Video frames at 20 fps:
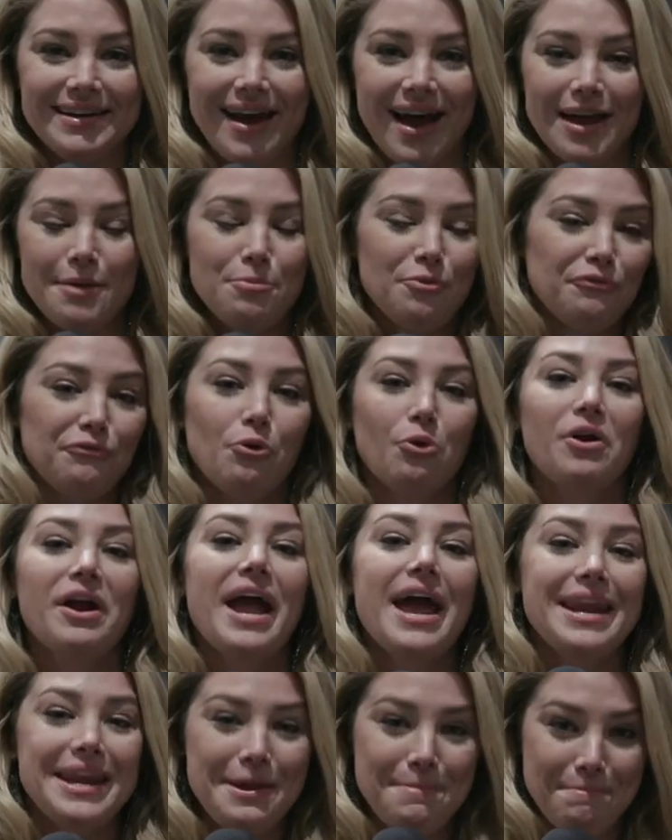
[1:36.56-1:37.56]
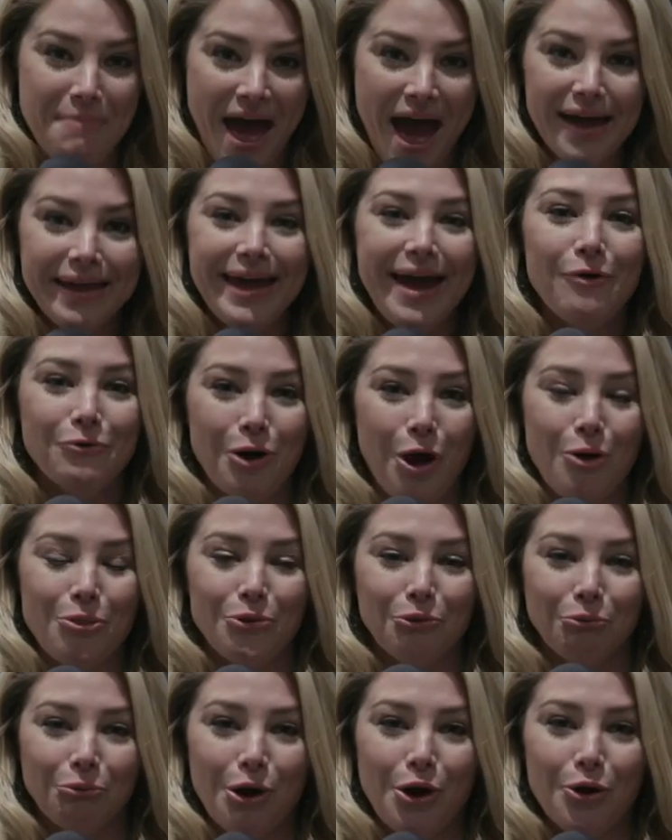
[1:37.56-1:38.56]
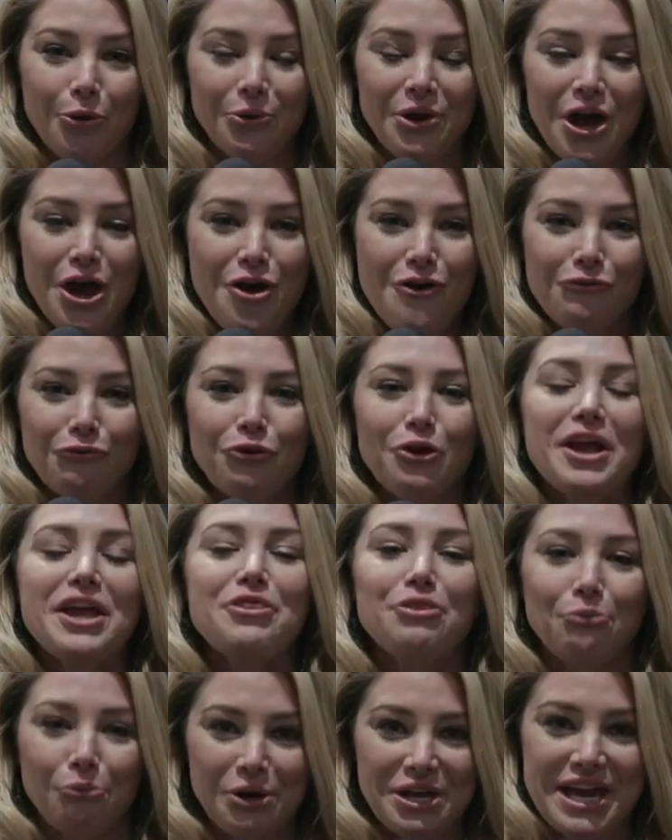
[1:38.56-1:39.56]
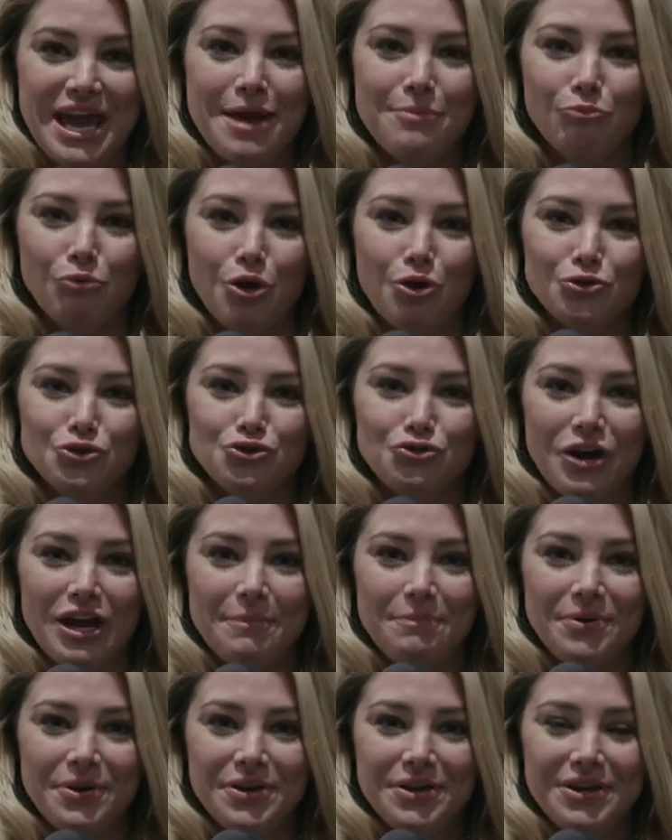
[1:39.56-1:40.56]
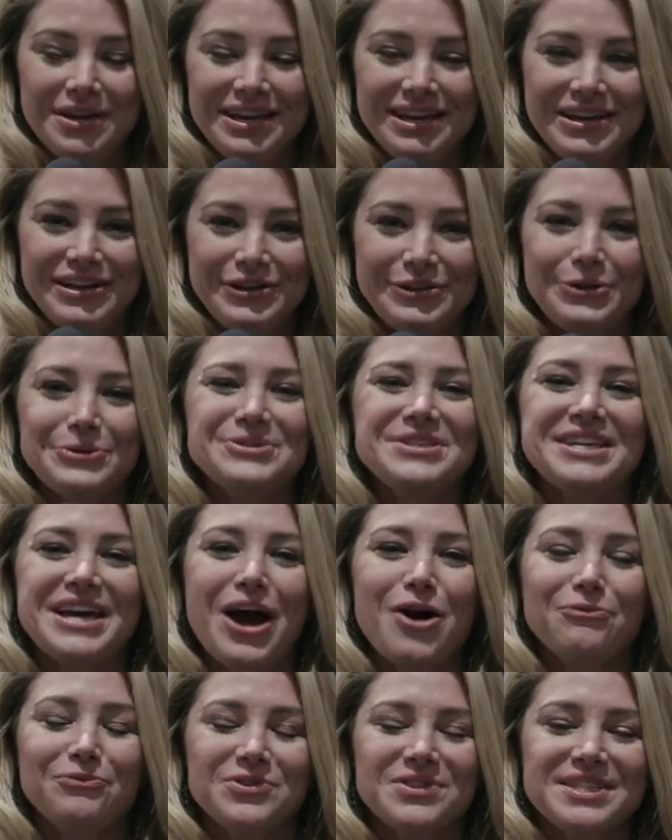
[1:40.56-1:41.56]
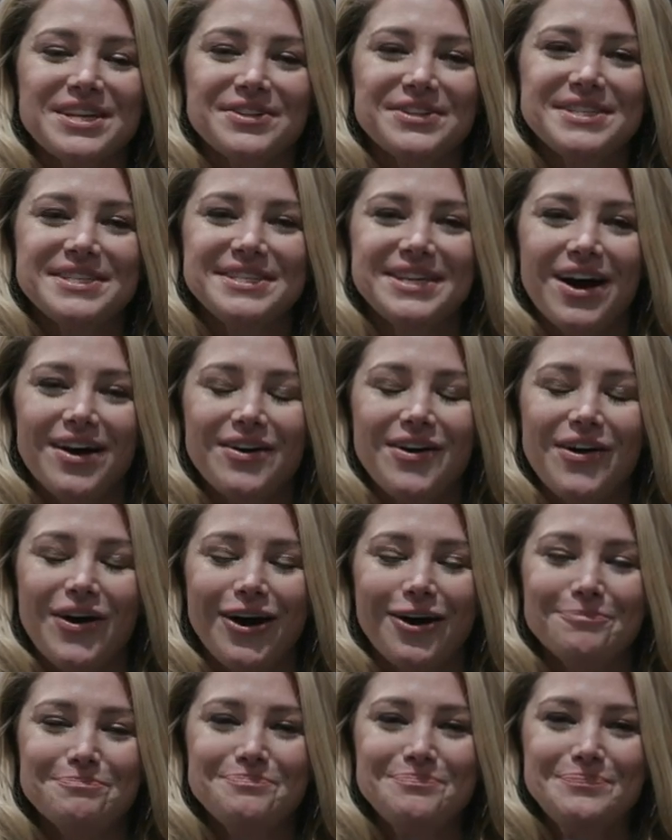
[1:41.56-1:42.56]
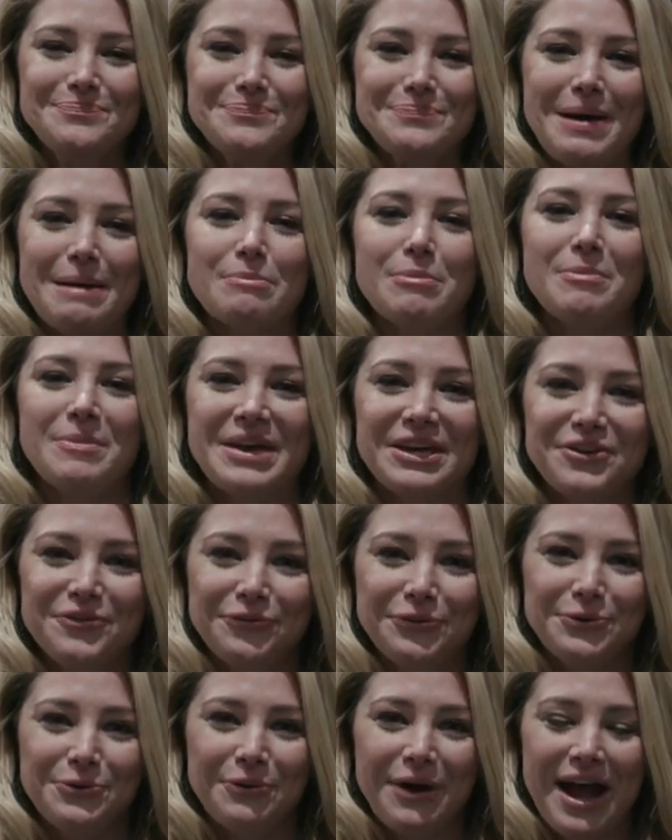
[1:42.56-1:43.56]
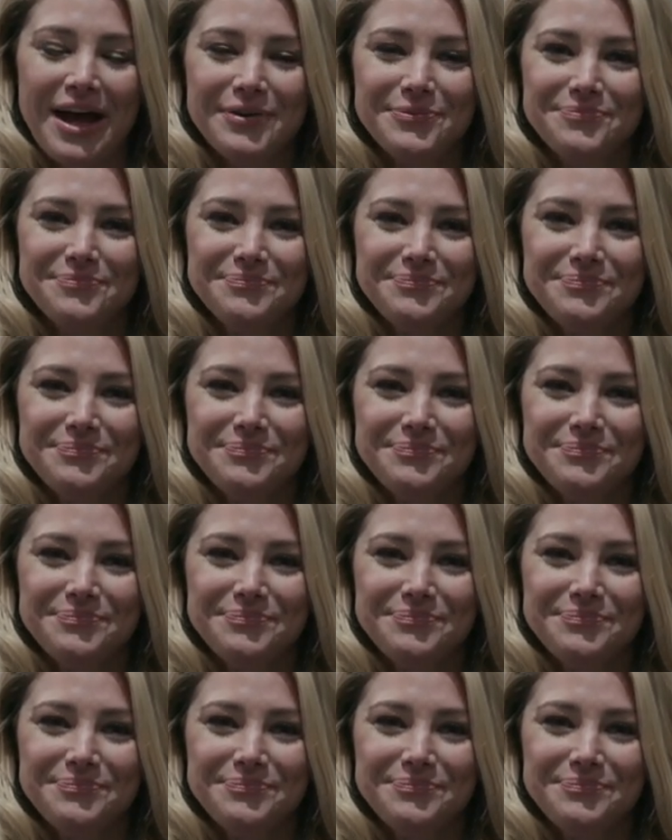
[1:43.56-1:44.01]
night before heading back out on the road for a 3-game road trip. Closing out for Celtics.com, I'm Amanda Flugrad.